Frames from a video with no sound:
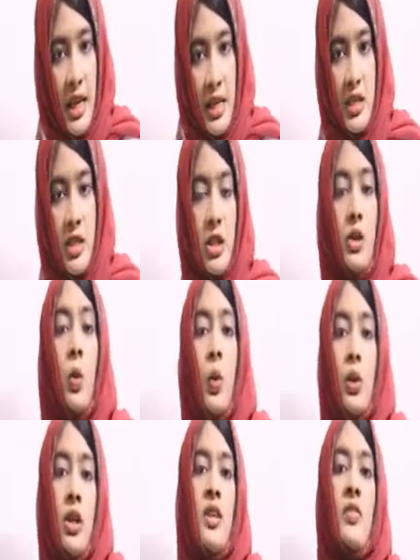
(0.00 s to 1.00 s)
excision
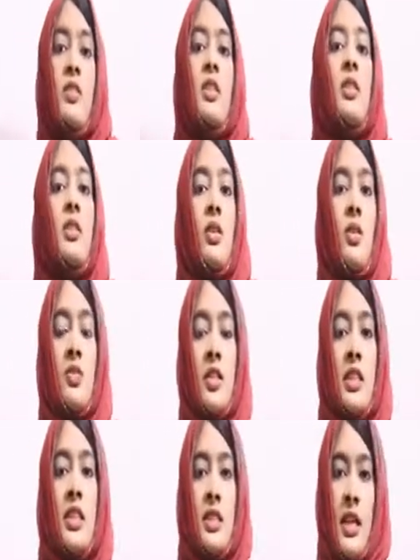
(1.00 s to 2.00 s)
only if it is of
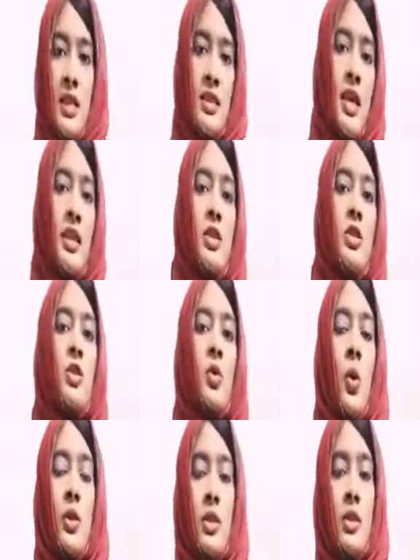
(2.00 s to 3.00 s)
such a size that it's
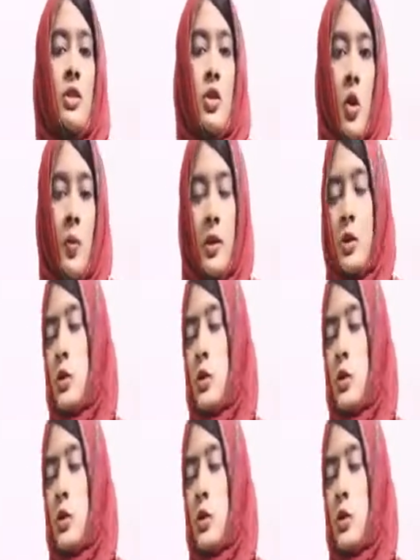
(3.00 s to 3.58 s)
causing trauma